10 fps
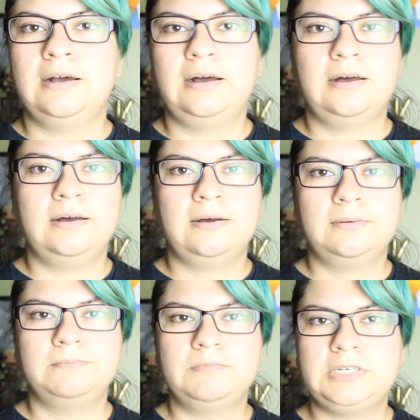
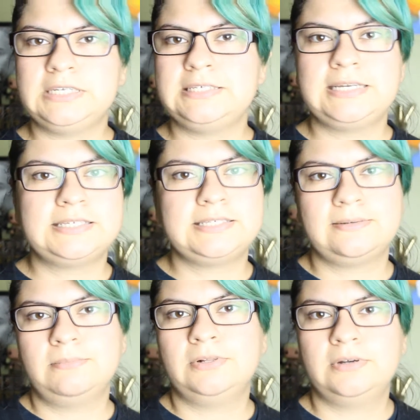Um, just as
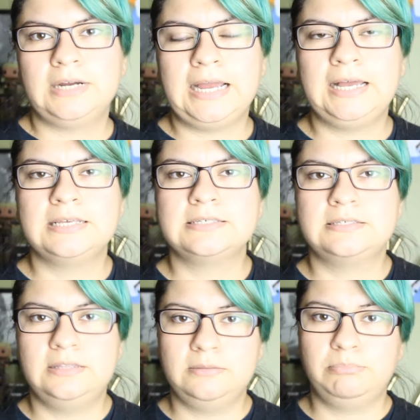similar as
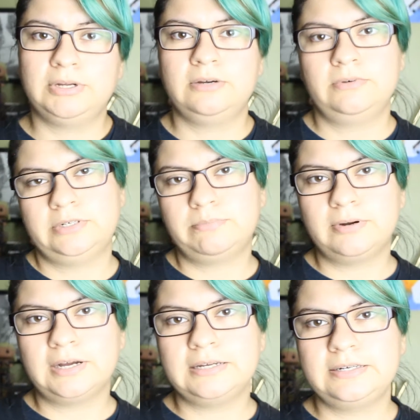the Blair Witch
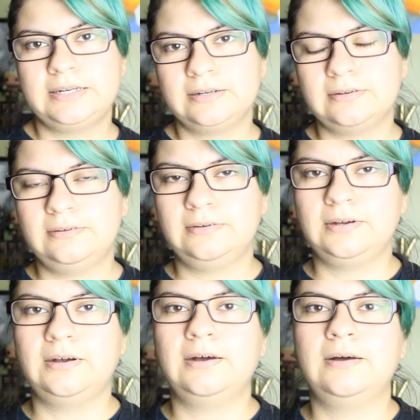Project.
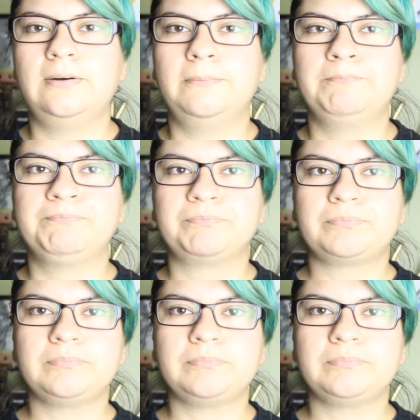Um,